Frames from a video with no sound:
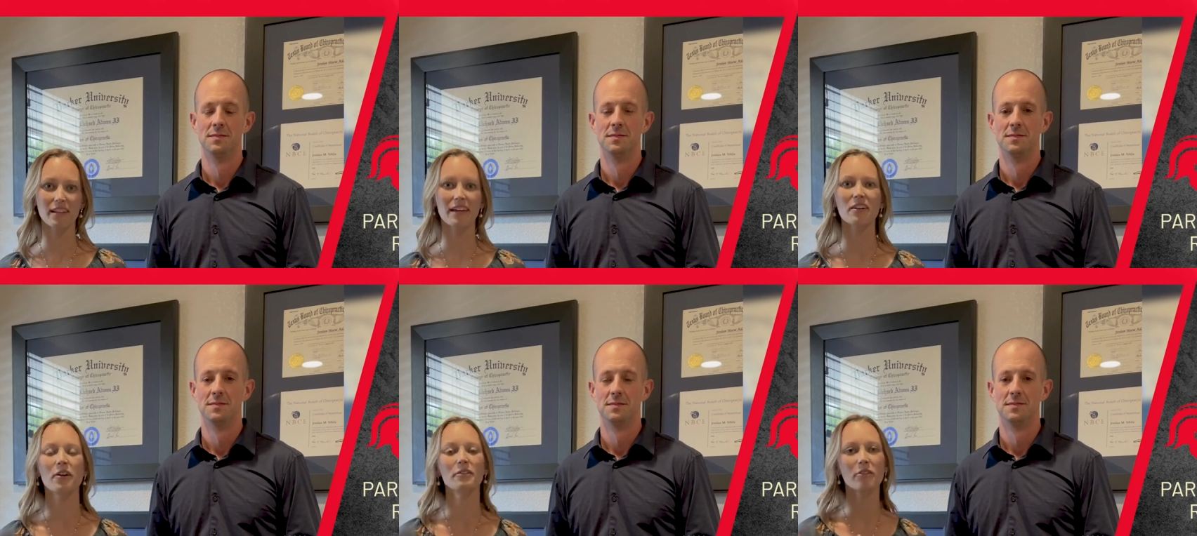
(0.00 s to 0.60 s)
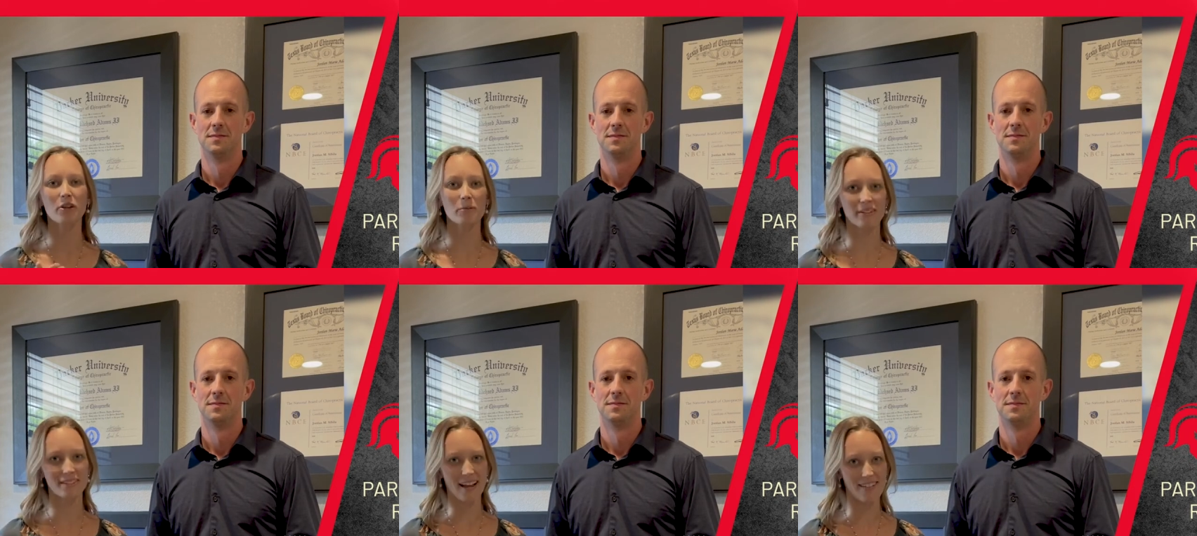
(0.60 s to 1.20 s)
Speaker 1: and also your
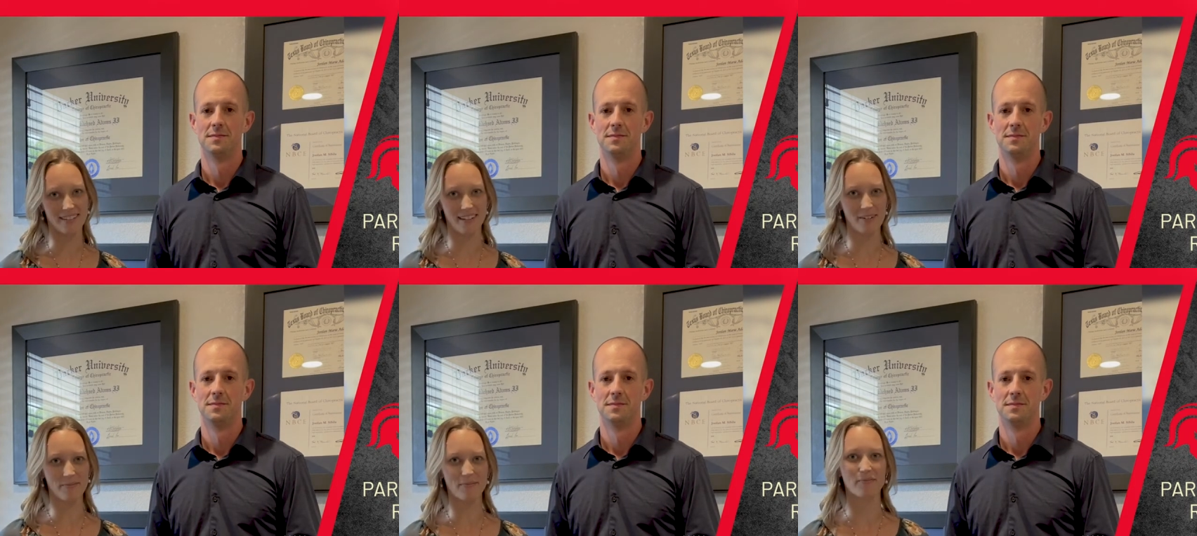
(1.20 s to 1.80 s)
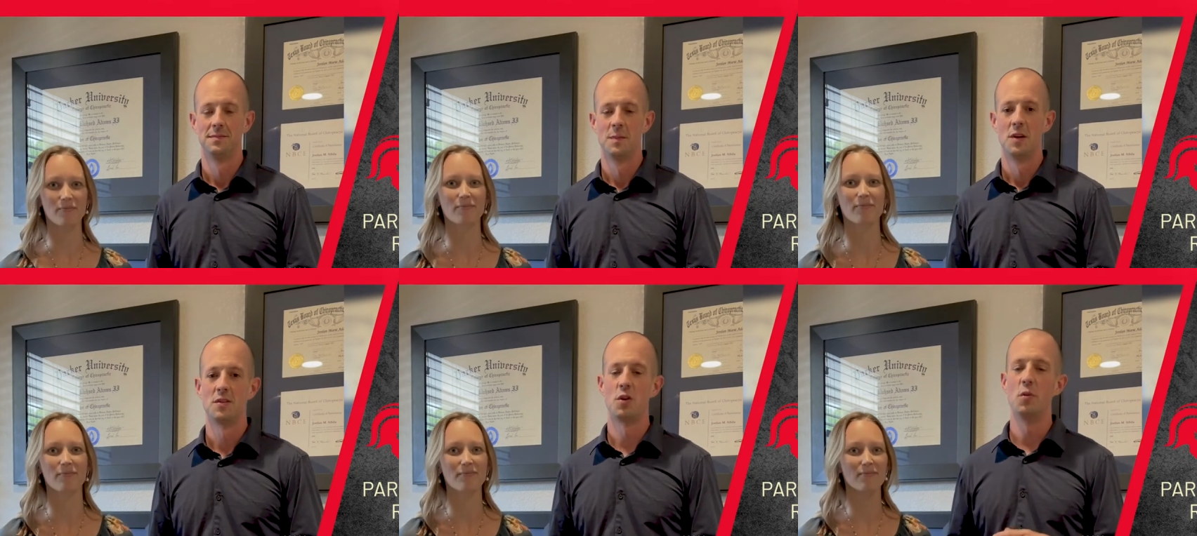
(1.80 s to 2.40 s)
personality.
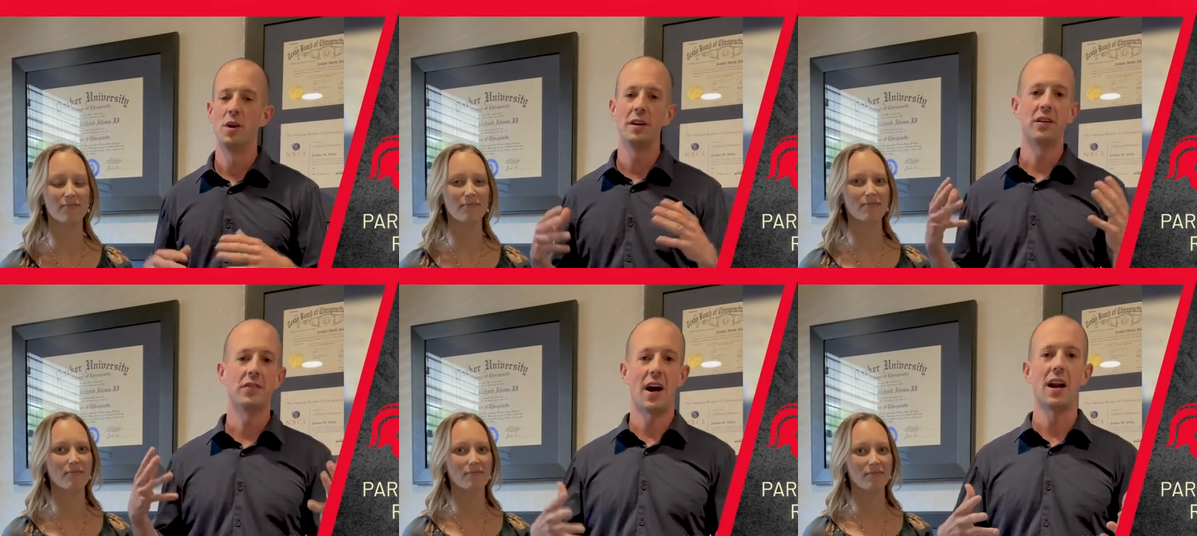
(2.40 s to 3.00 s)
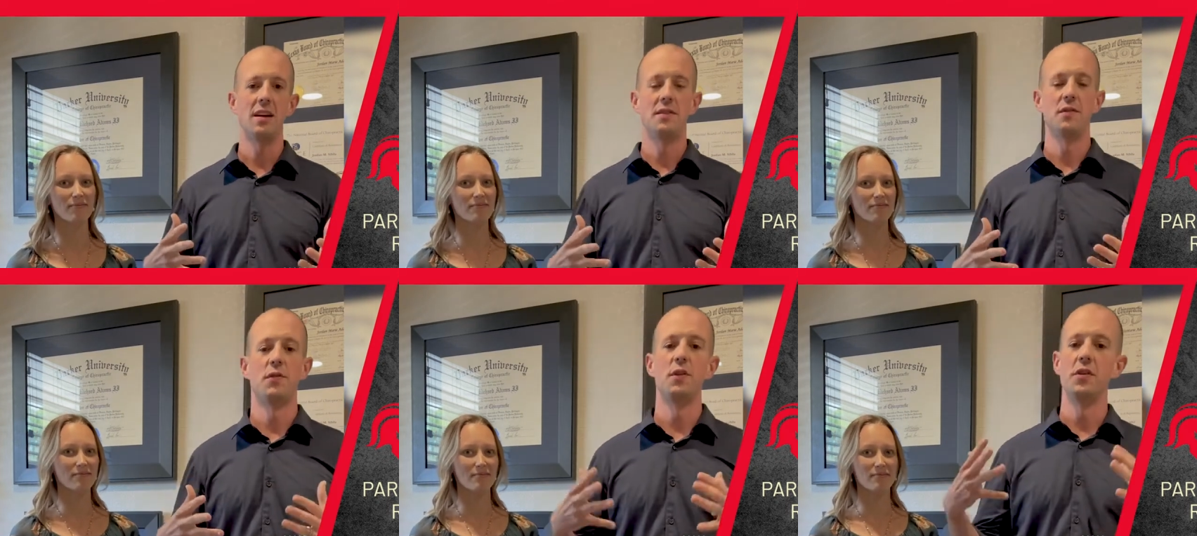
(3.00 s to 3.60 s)
Speaker 2: So we're really
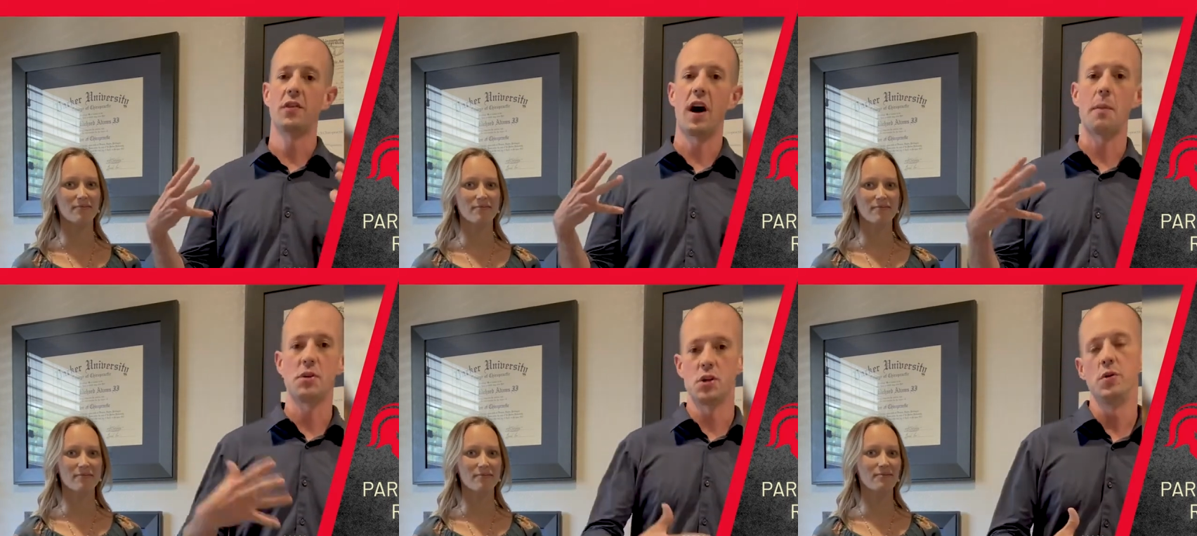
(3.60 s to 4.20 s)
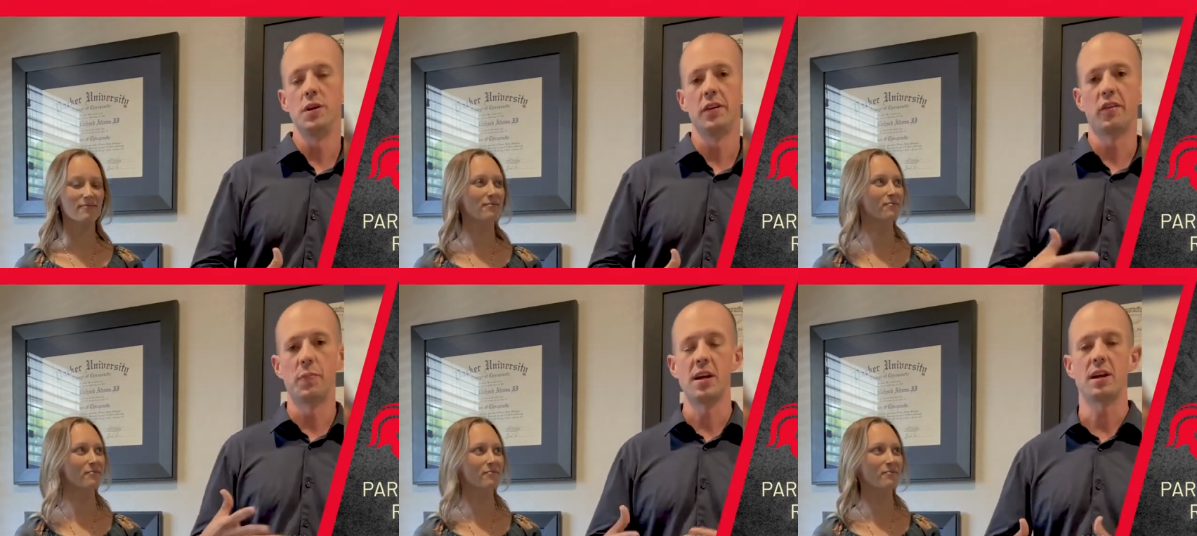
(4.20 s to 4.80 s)
excited for this opportunity to
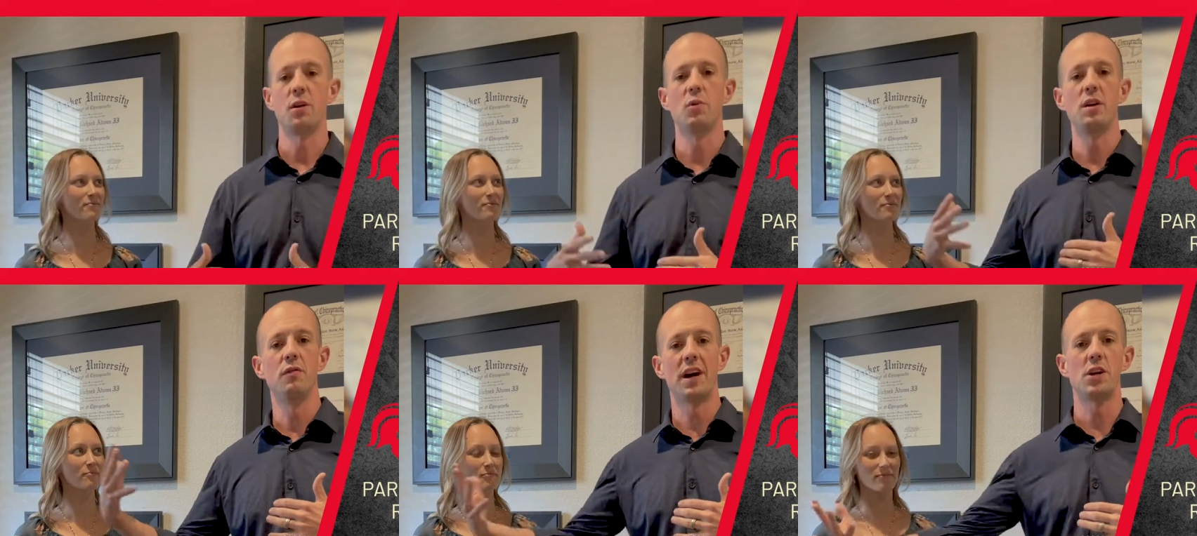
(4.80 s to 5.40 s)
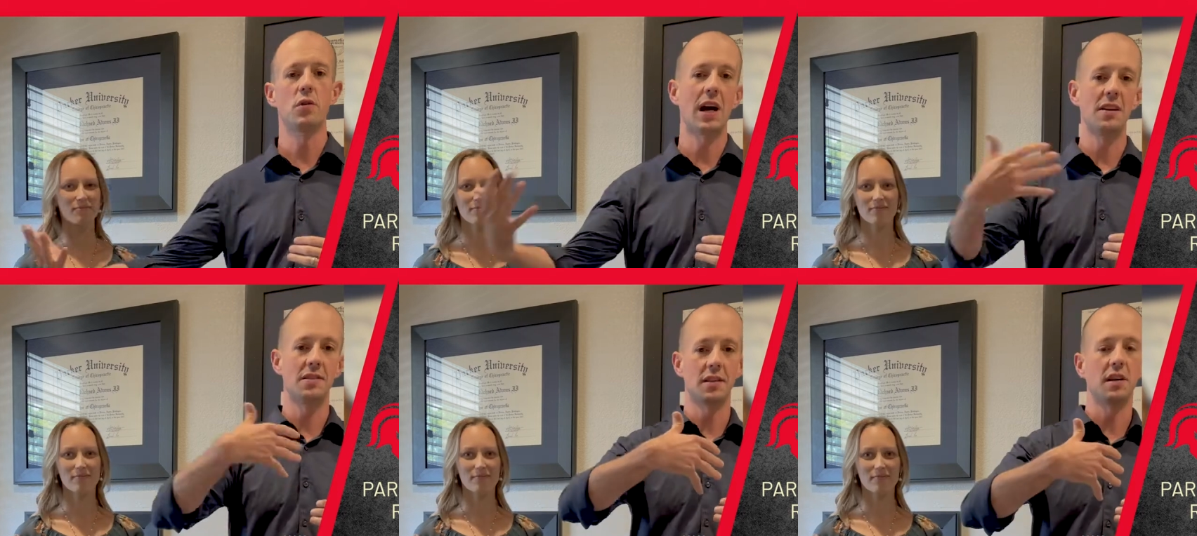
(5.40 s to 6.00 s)
speak and we invite you
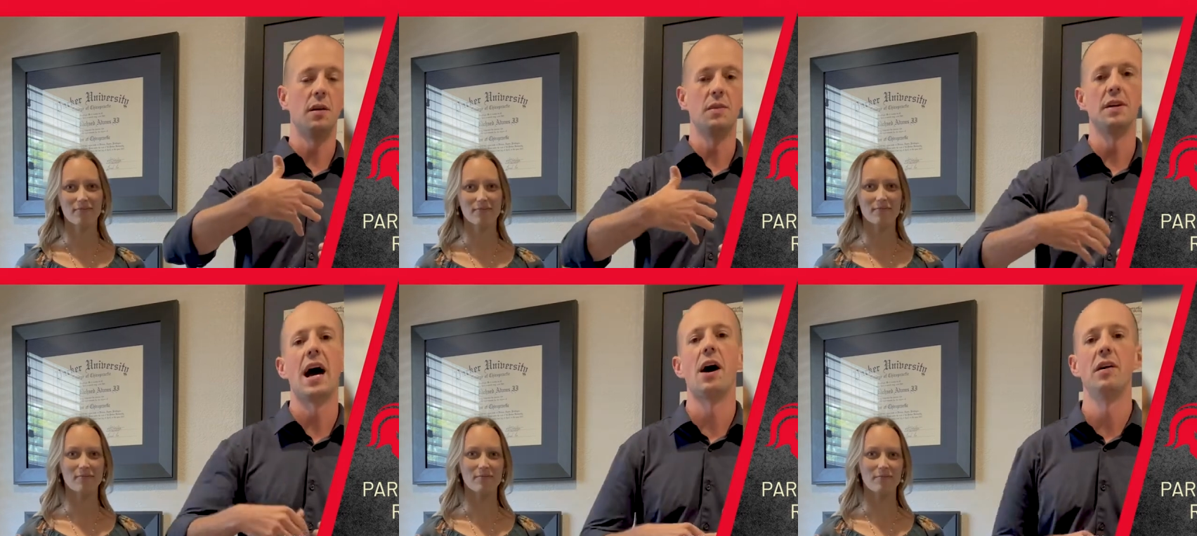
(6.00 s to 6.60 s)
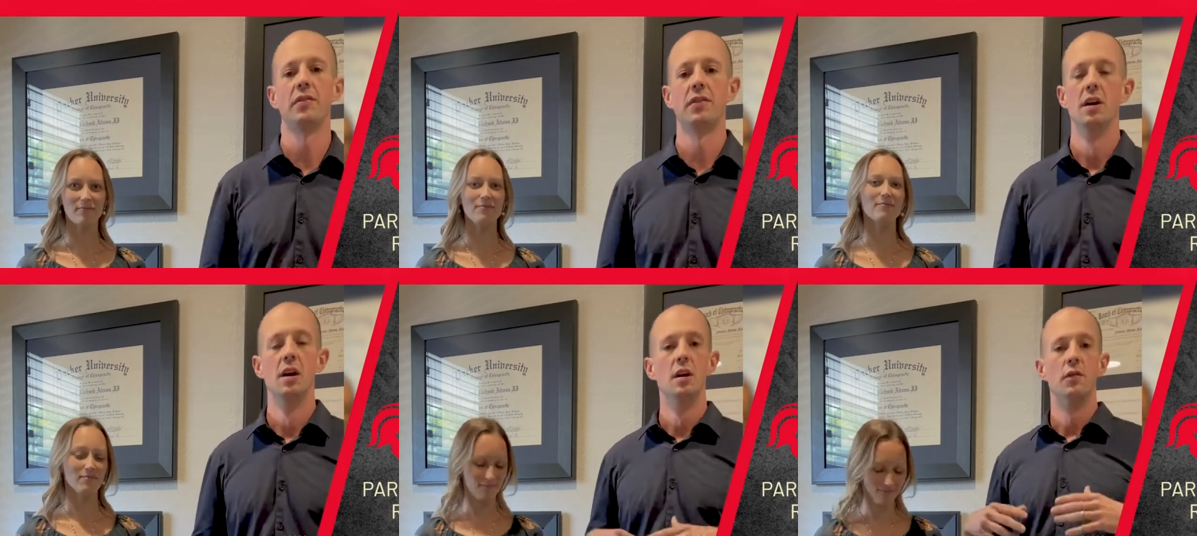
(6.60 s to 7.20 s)
guys to come to Dallas
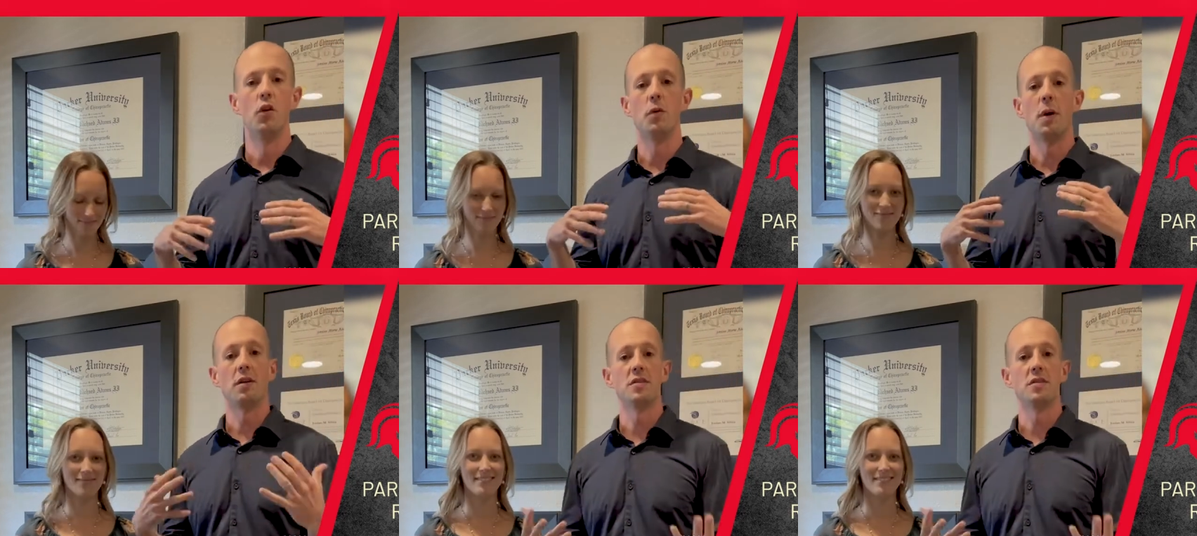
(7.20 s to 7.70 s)
for Parker